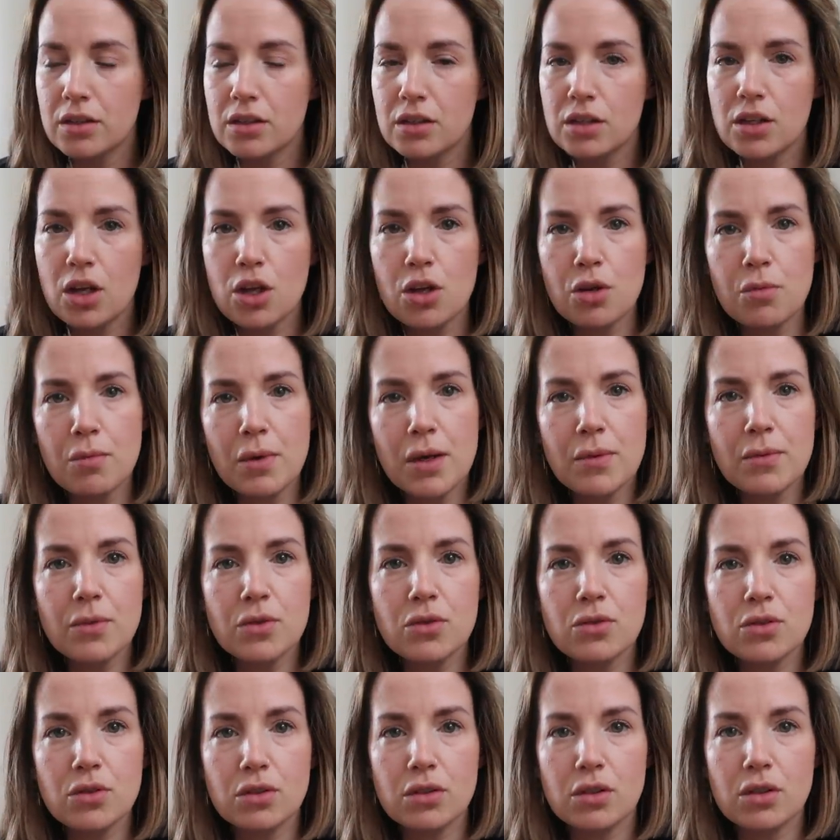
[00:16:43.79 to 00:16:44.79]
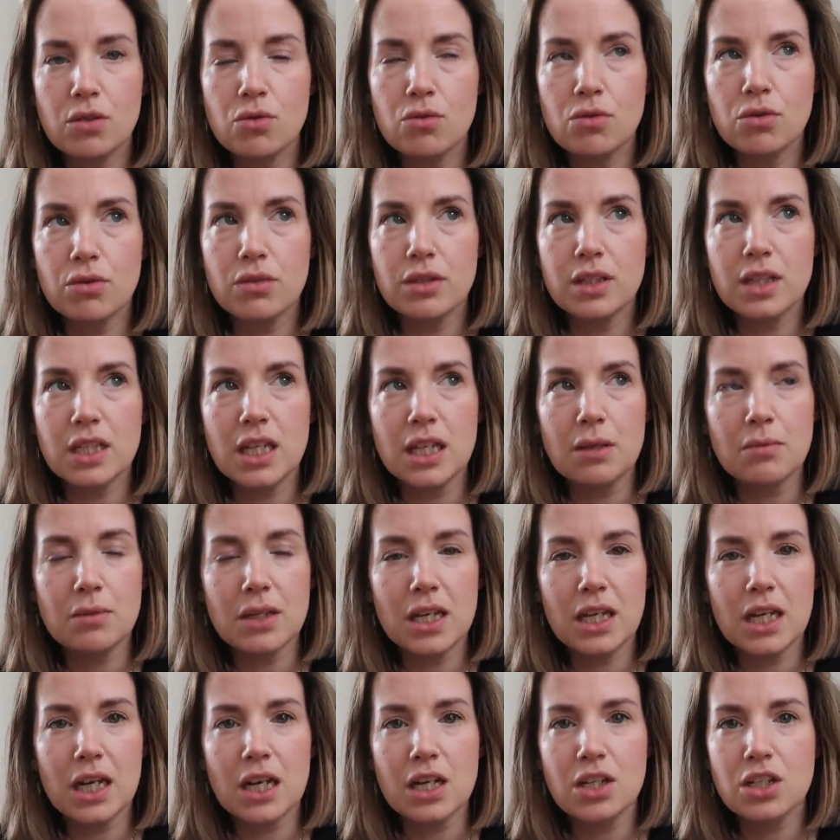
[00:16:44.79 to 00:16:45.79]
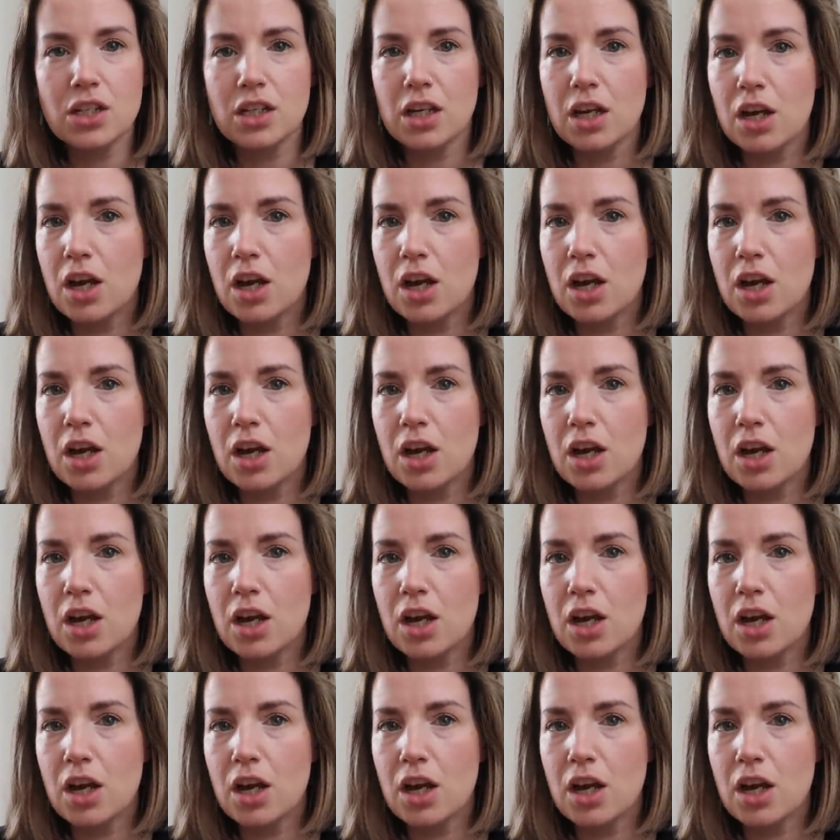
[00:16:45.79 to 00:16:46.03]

No, maybe it was all on the same day actually.